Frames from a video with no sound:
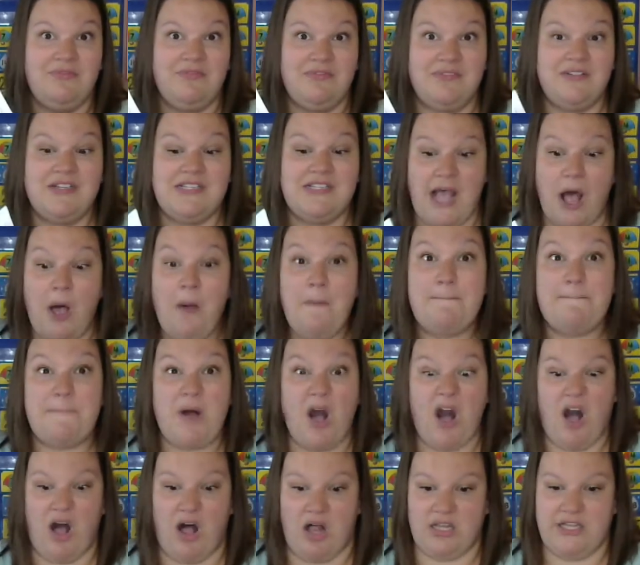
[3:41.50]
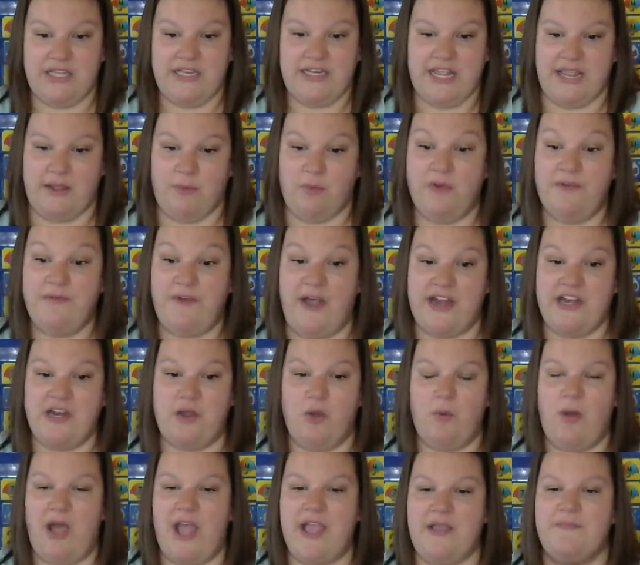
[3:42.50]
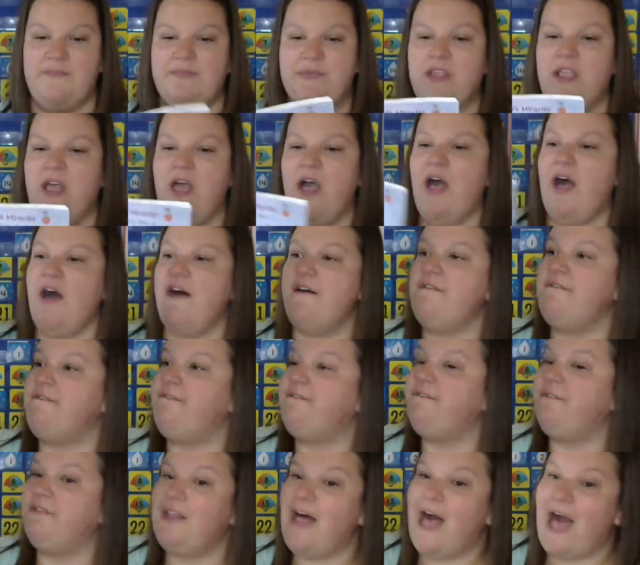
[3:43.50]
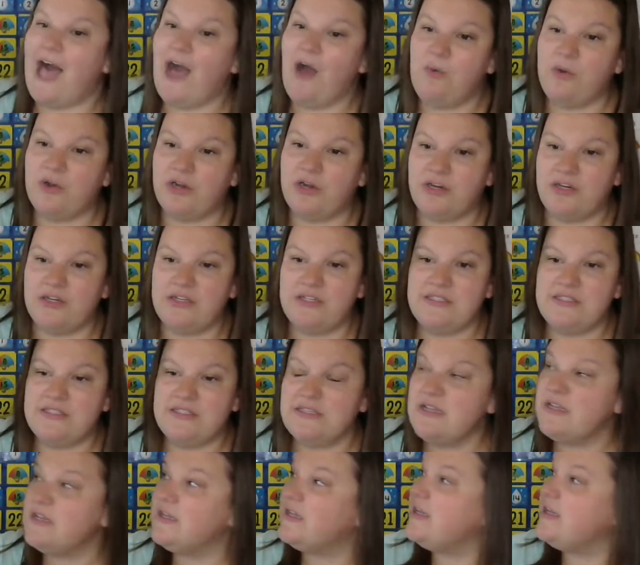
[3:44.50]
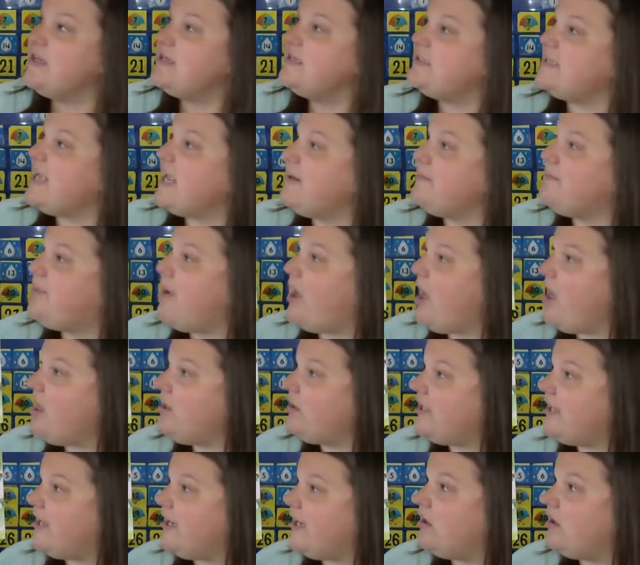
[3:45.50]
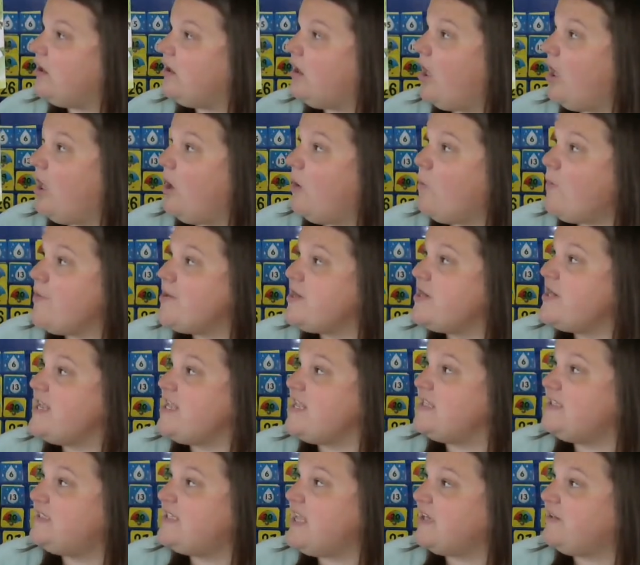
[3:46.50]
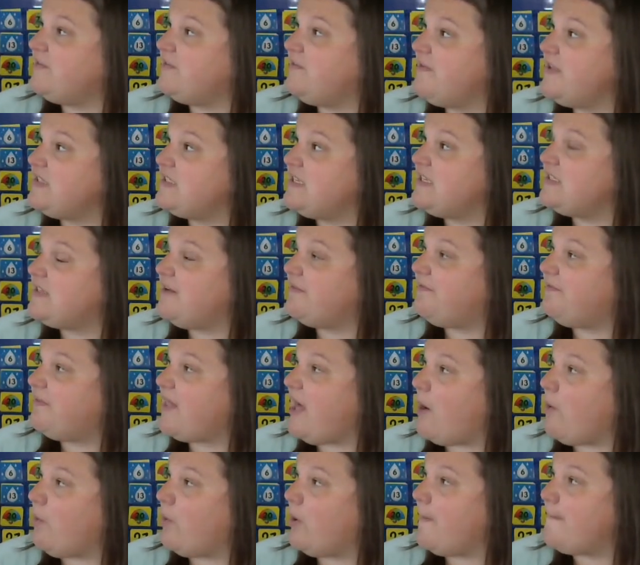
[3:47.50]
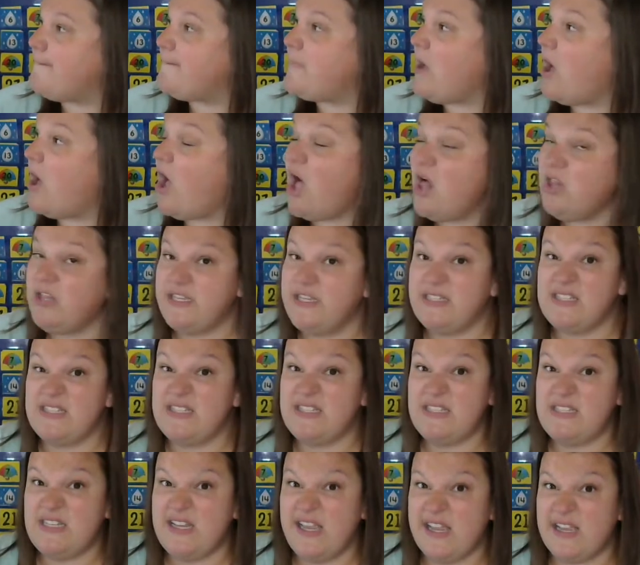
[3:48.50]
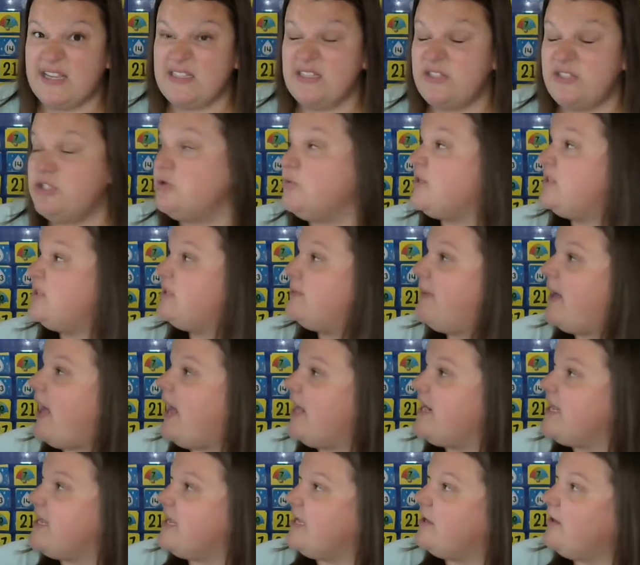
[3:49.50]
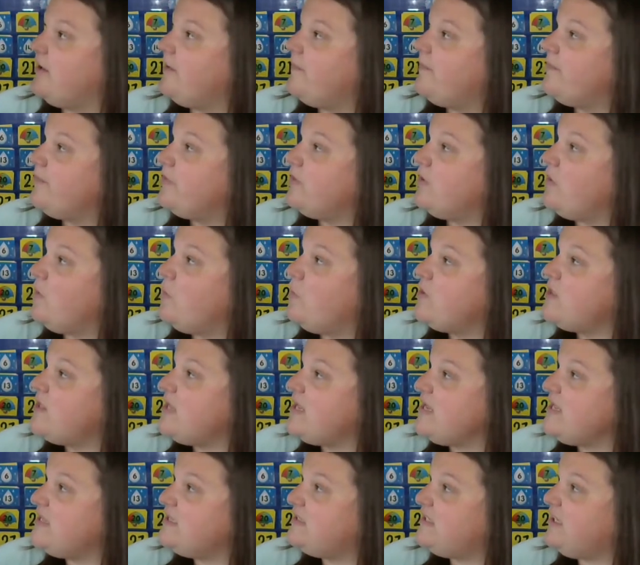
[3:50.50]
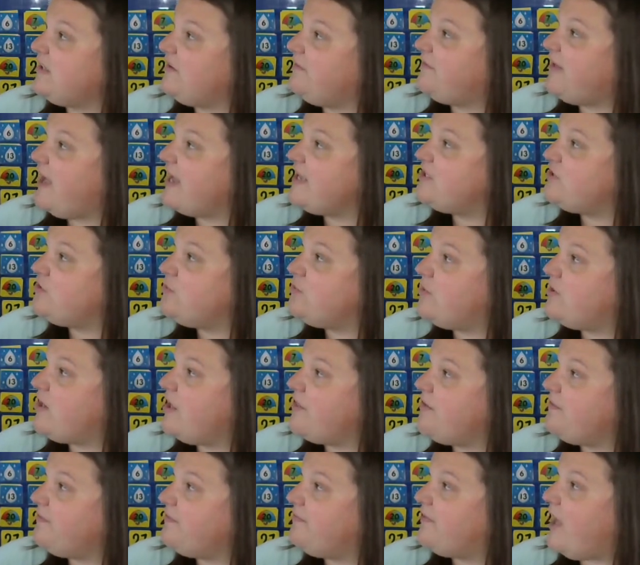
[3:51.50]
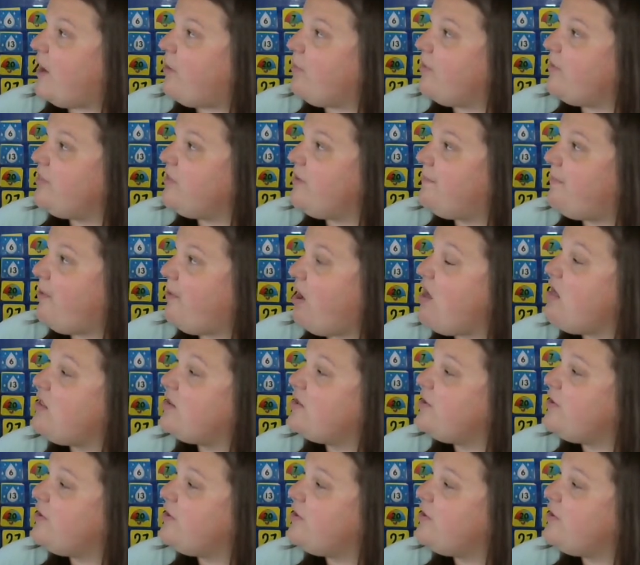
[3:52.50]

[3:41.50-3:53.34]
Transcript: To help pollinate, we'll find out why. Flowers contain pollen. When an insect visits a flower, pollen sticks to its body. When the insect flies to another flower, the pollen